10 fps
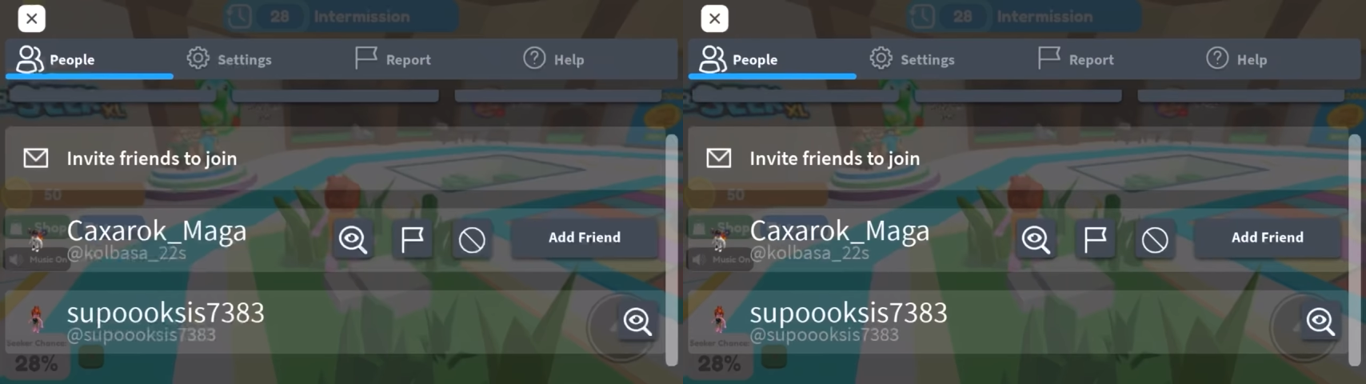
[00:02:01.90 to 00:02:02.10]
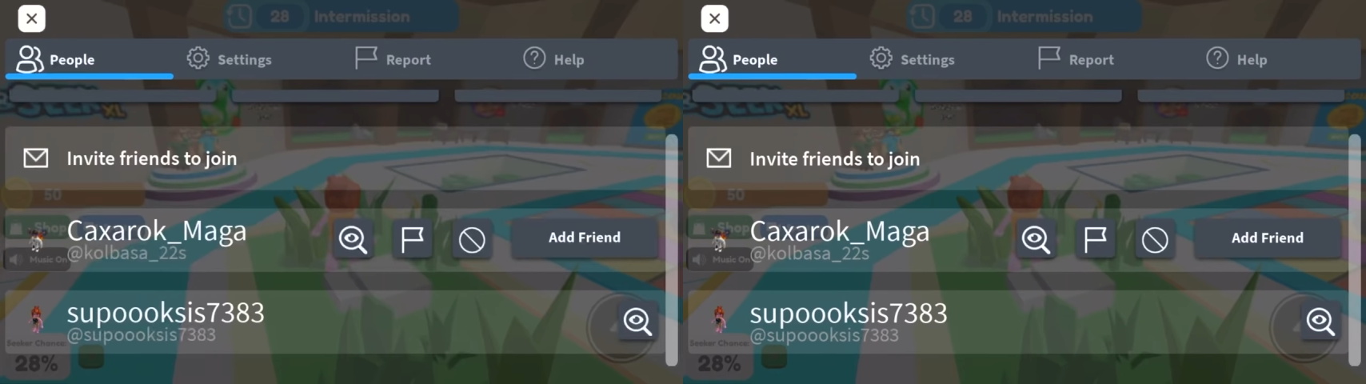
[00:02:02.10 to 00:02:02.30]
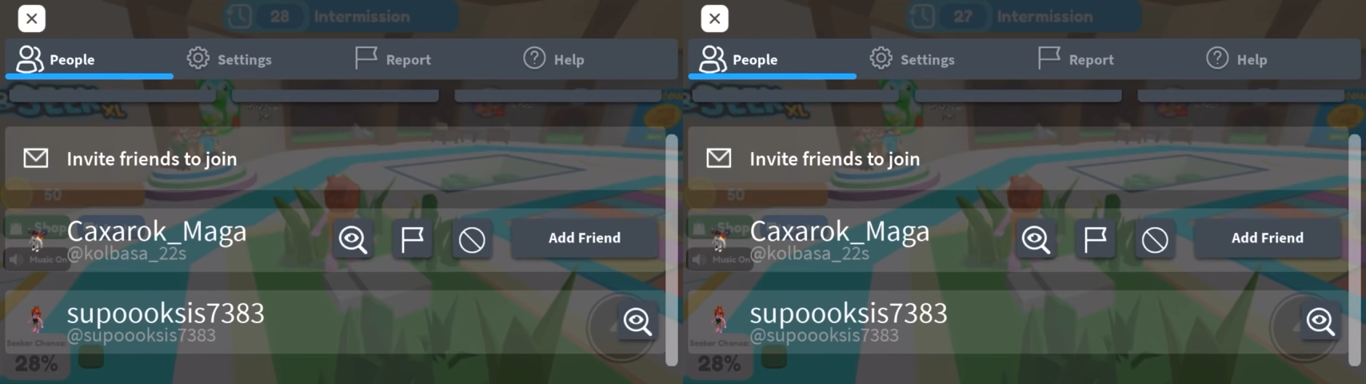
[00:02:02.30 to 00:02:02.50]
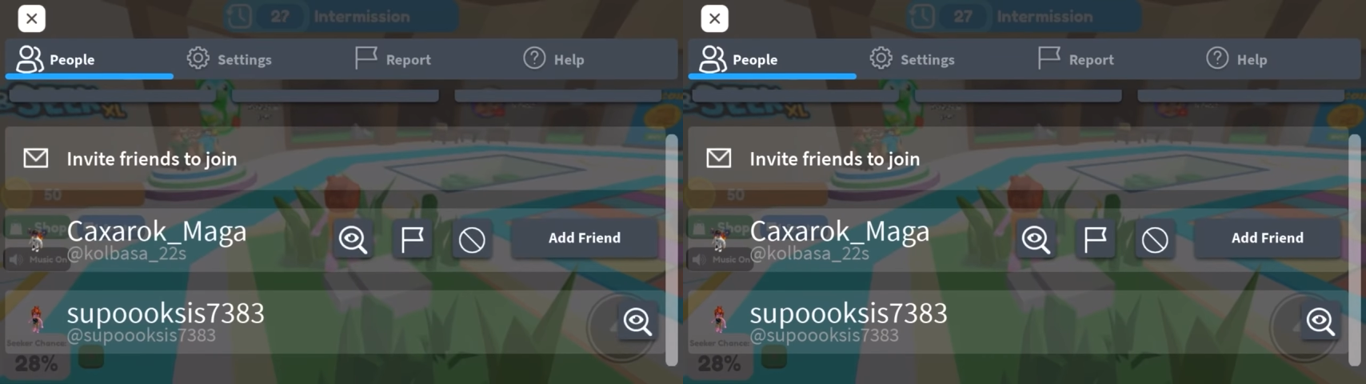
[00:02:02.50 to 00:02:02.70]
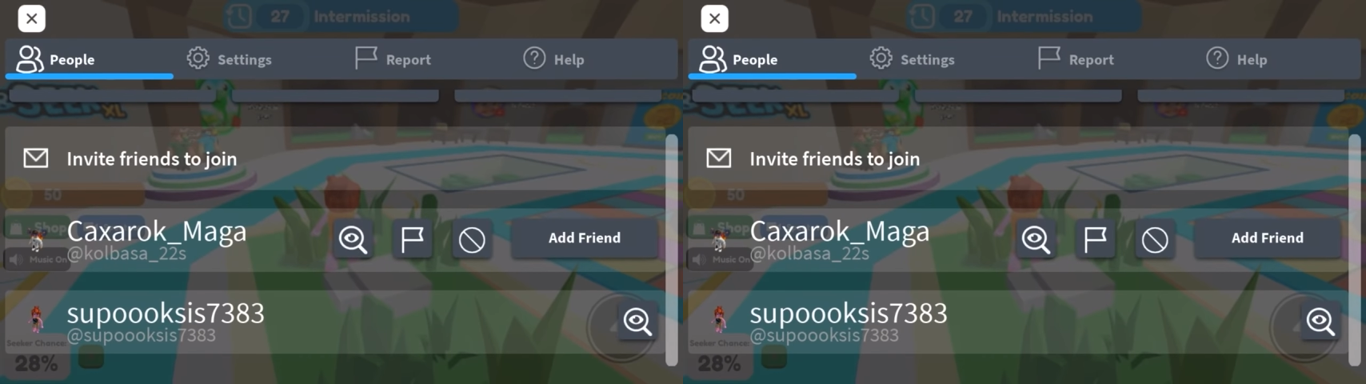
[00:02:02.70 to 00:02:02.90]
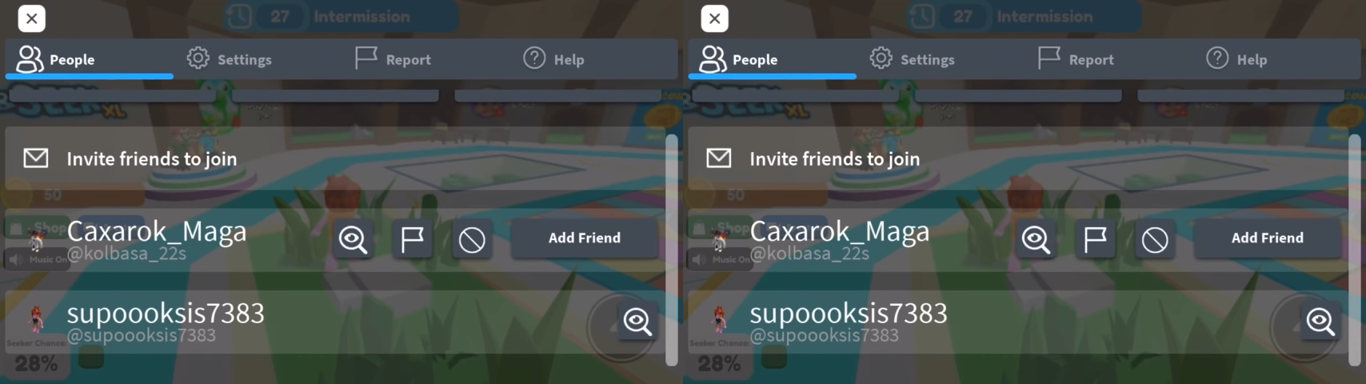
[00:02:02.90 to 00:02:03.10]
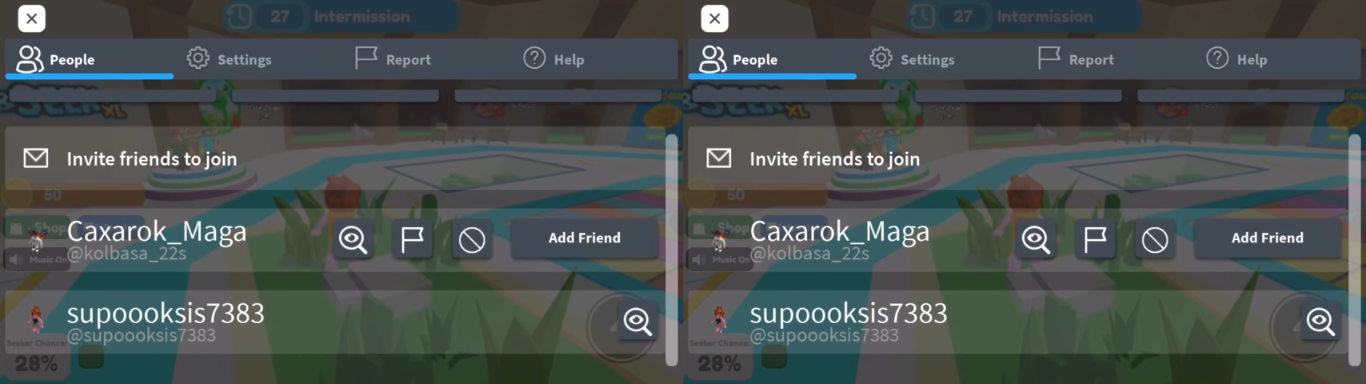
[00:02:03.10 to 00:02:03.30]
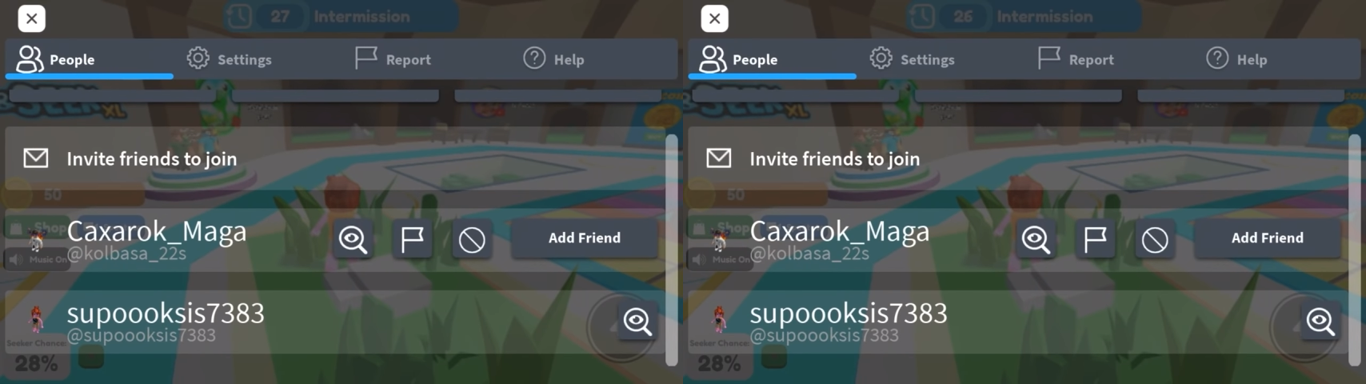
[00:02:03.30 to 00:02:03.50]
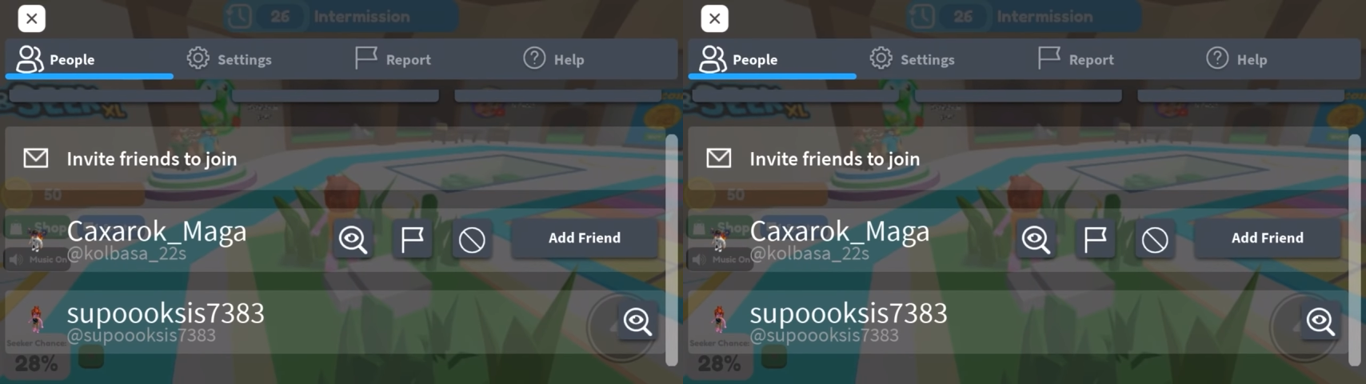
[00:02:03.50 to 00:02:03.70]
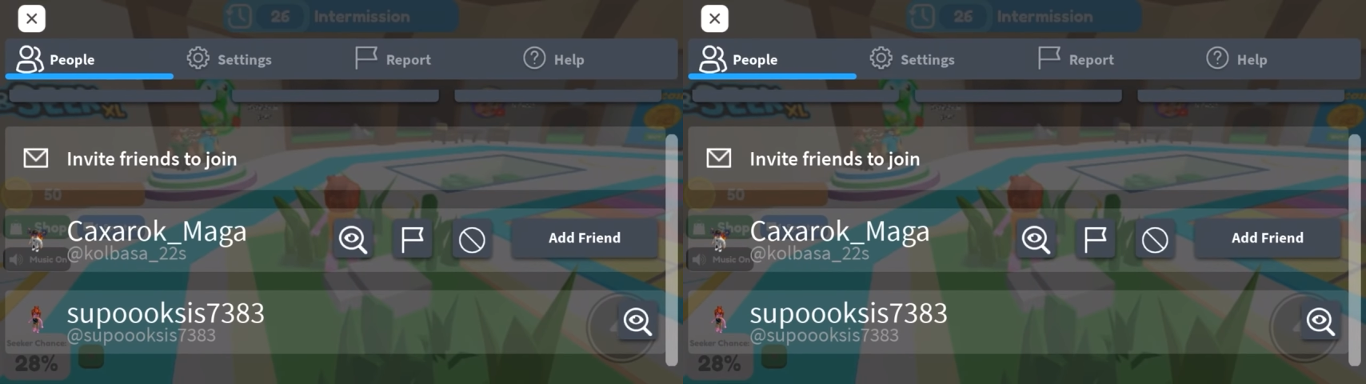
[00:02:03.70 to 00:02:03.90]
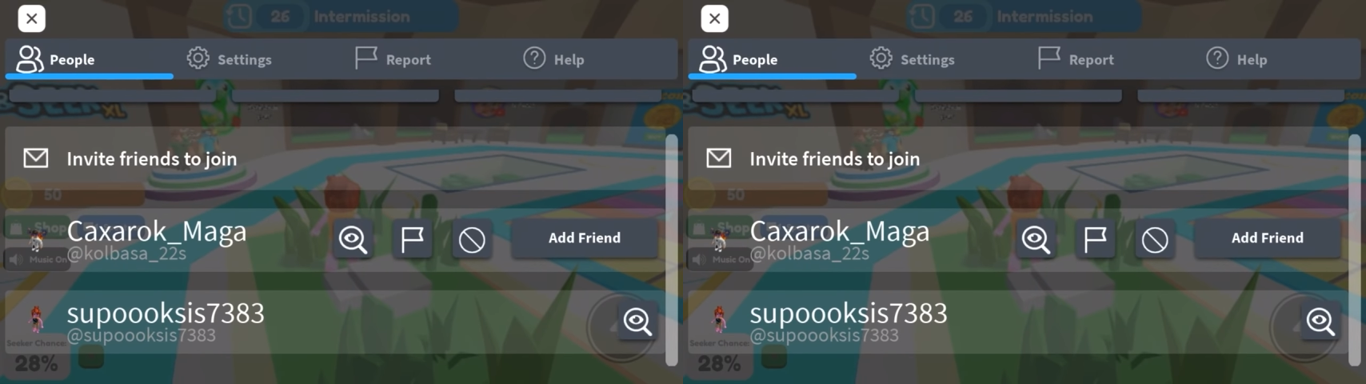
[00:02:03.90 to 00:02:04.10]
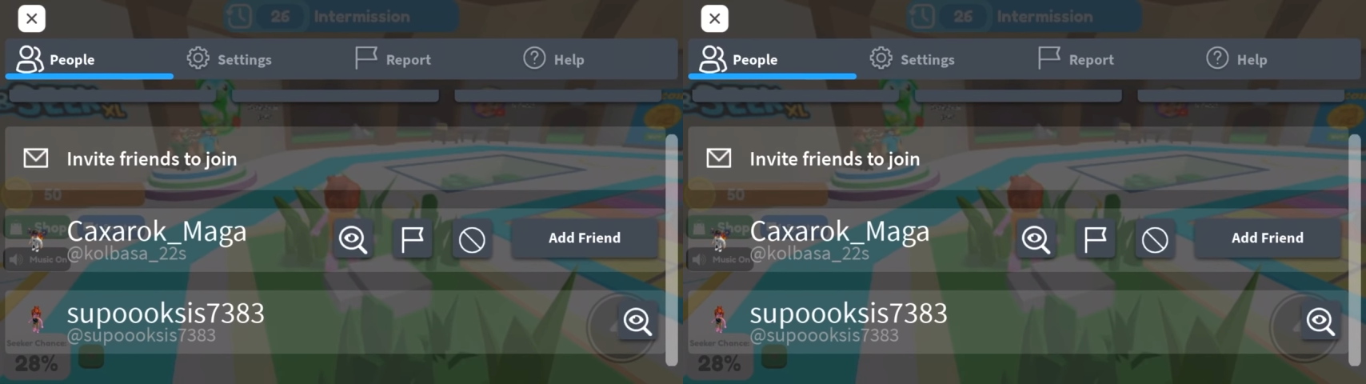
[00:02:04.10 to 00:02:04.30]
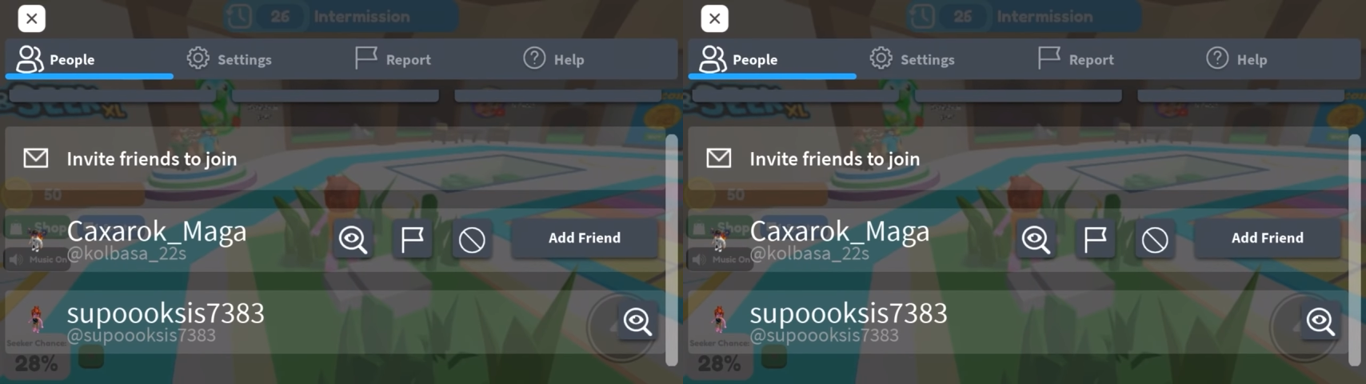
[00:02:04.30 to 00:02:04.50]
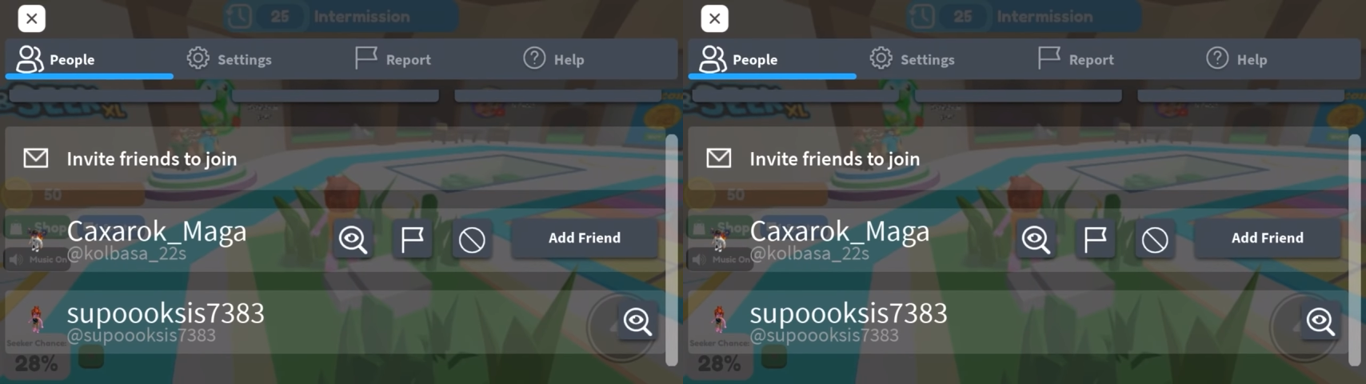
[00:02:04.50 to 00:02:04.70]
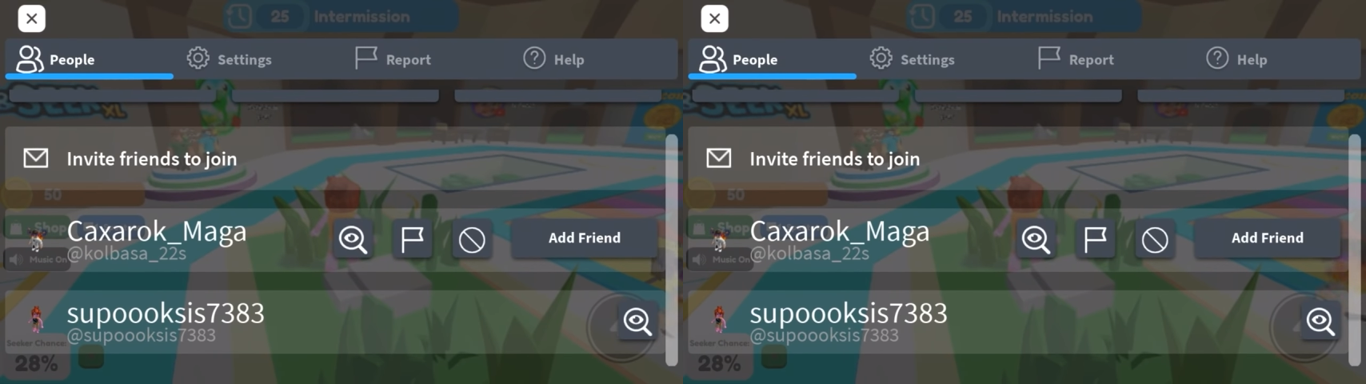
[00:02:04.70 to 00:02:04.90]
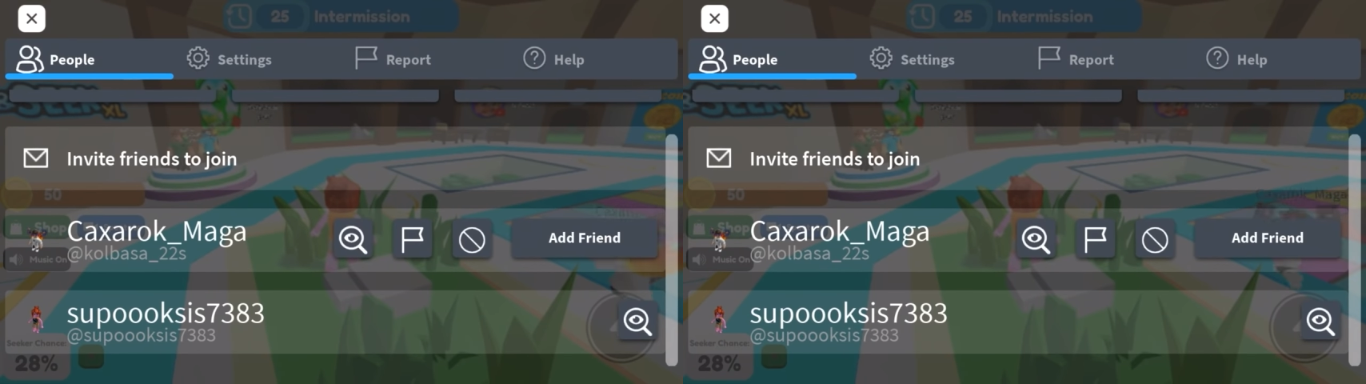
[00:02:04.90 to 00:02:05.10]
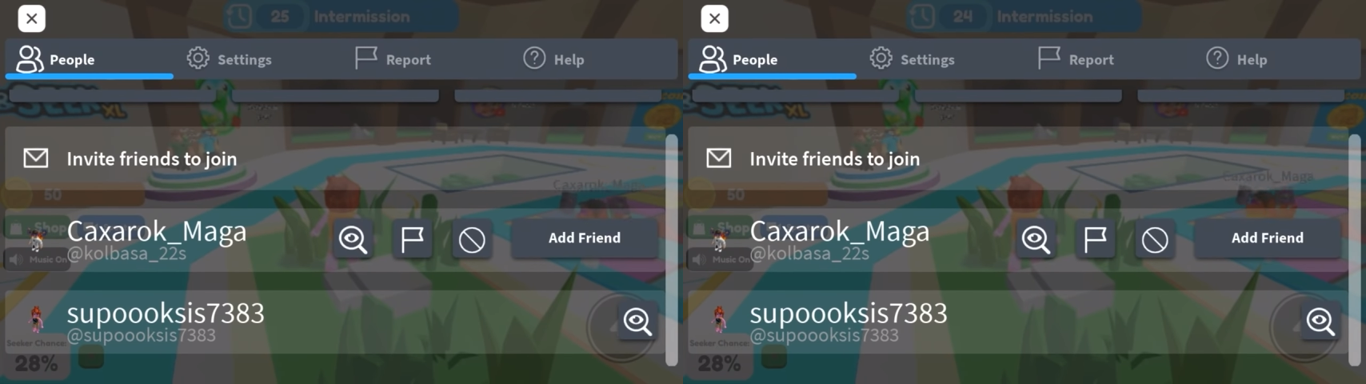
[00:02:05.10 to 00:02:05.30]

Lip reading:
Nobody's mouth can be seen.